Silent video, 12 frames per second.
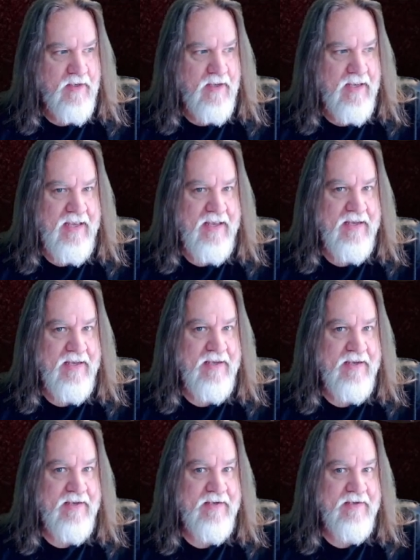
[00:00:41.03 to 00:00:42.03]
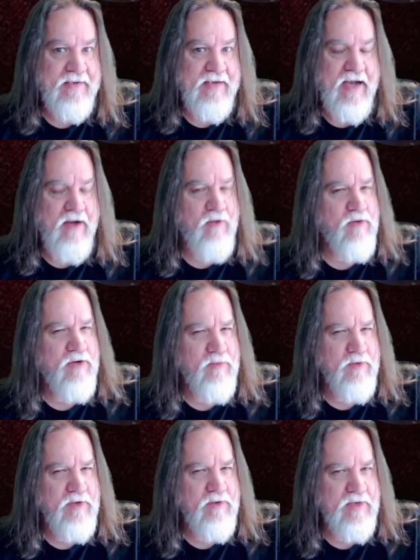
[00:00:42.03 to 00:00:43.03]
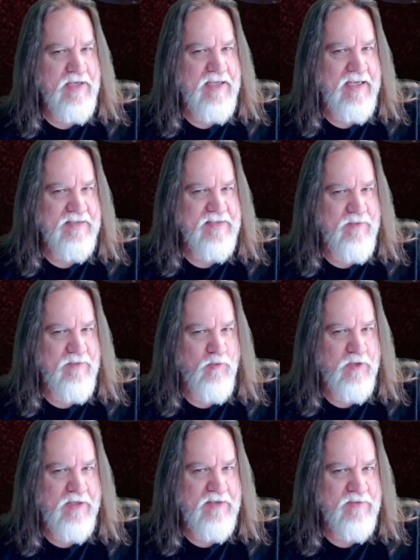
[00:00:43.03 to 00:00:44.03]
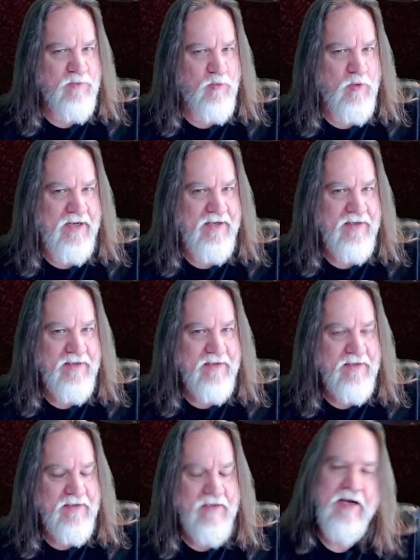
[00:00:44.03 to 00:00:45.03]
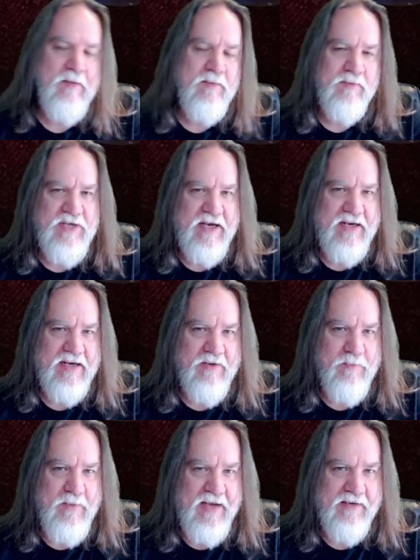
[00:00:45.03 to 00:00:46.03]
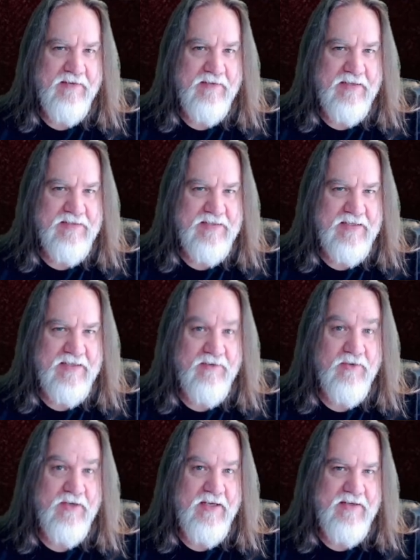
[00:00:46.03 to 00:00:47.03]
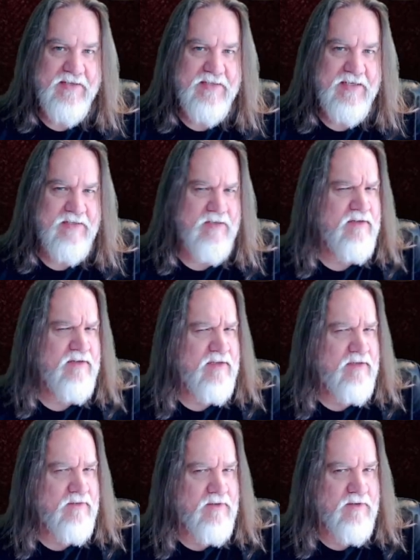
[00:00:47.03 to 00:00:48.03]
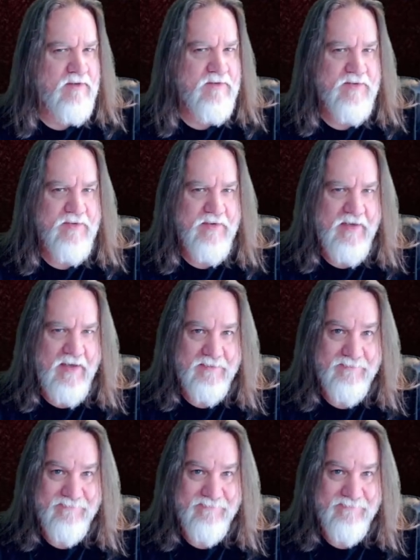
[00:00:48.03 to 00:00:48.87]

And how good were you at guessing what is what? Come and check it out, man. Let's look at these things a little closer now.